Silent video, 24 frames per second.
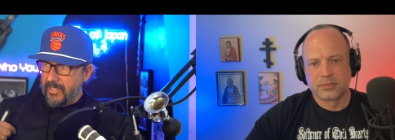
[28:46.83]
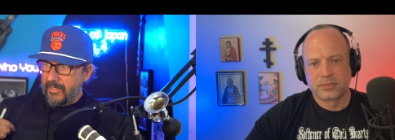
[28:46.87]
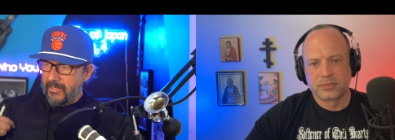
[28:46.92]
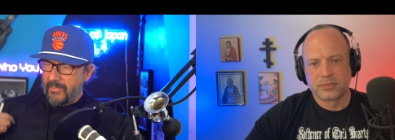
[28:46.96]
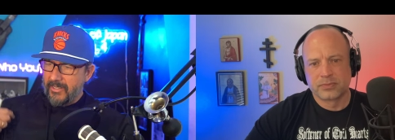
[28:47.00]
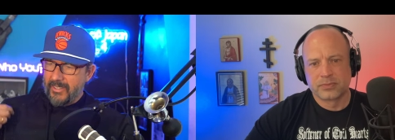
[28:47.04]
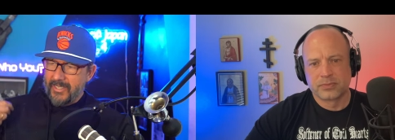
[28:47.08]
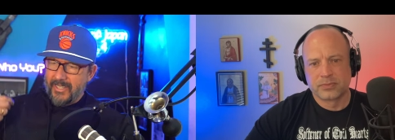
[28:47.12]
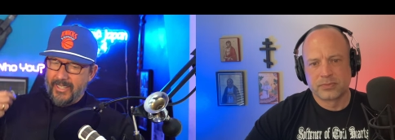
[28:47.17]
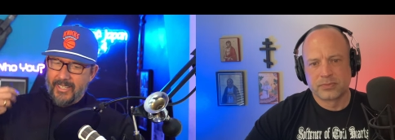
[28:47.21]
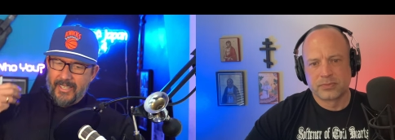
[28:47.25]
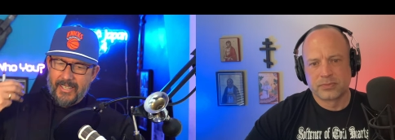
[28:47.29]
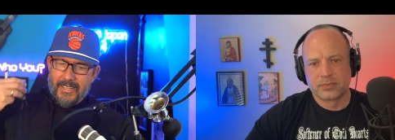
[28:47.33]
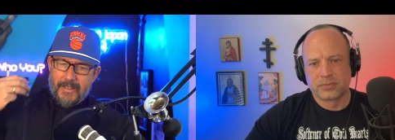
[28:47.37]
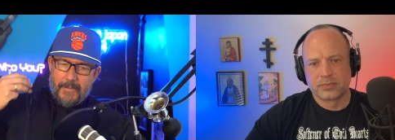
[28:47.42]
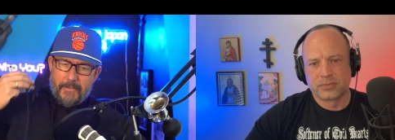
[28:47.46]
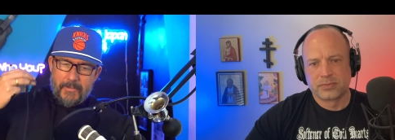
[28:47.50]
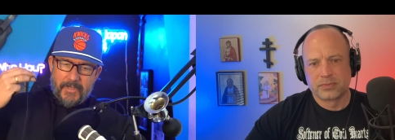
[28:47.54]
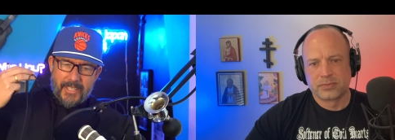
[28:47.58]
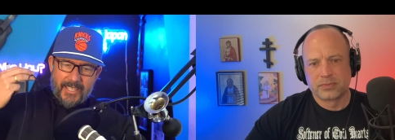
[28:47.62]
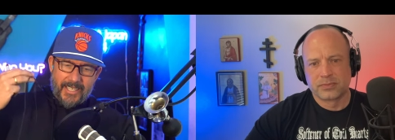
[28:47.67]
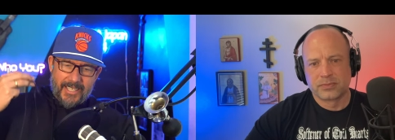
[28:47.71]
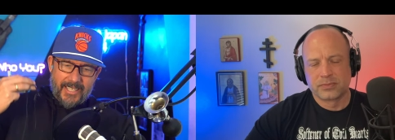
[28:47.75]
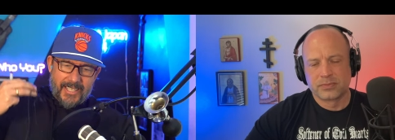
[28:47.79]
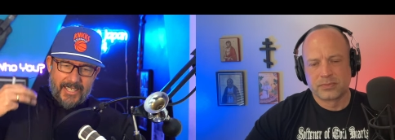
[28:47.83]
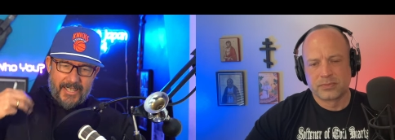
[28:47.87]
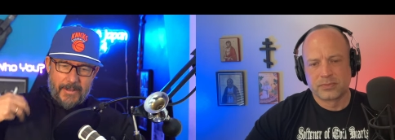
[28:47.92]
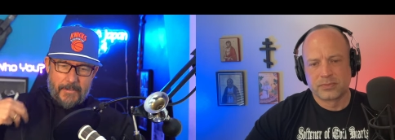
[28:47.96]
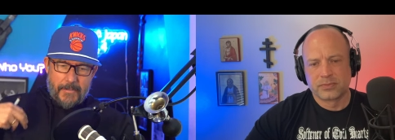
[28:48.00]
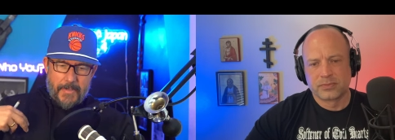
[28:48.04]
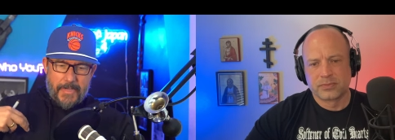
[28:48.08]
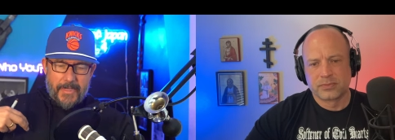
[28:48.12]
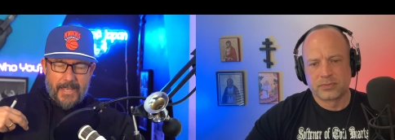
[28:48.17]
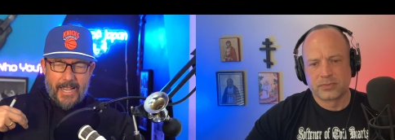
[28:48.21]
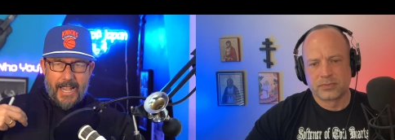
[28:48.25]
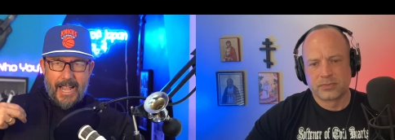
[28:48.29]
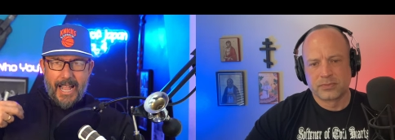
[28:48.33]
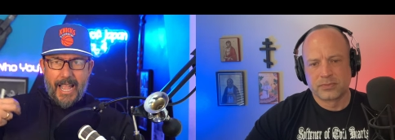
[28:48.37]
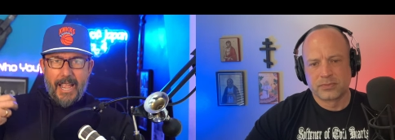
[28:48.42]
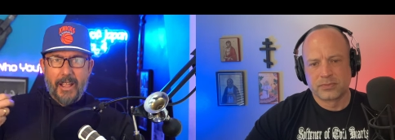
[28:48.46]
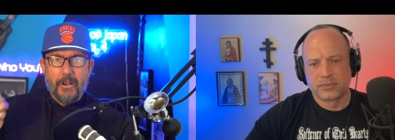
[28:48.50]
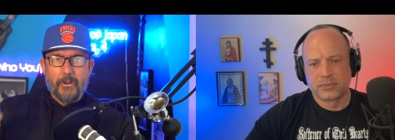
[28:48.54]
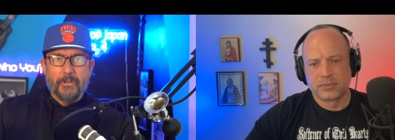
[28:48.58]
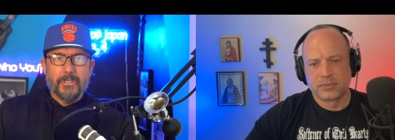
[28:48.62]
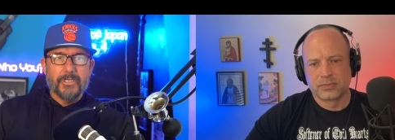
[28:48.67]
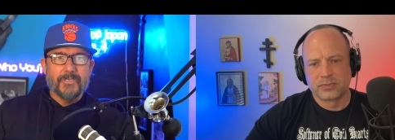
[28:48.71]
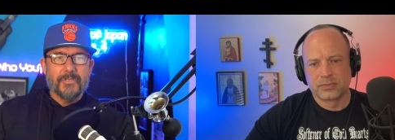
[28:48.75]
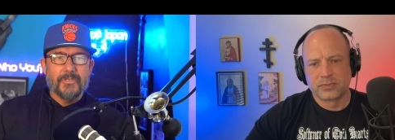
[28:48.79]
Speaker 1: here." like,
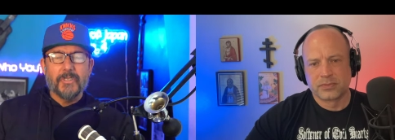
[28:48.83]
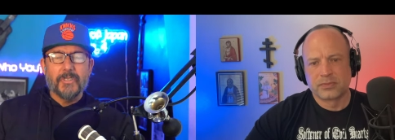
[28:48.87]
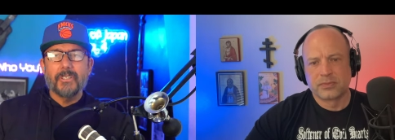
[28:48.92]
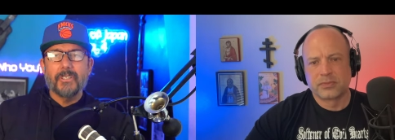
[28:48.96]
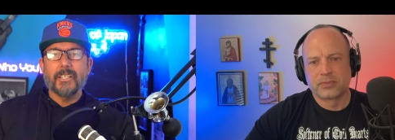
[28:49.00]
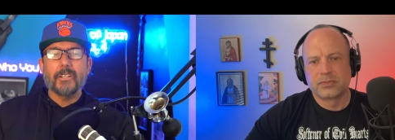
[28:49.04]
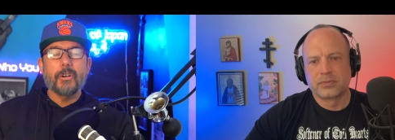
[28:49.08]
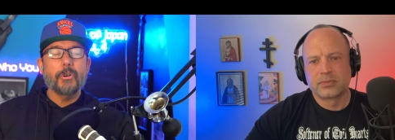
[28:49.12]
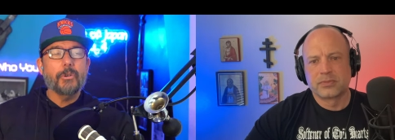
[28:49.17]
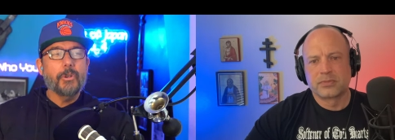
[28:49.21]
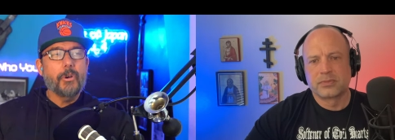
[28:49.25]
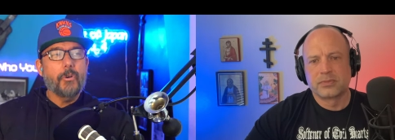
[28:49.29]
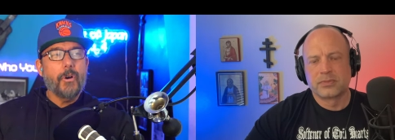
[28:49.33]
I always feel like, "Oh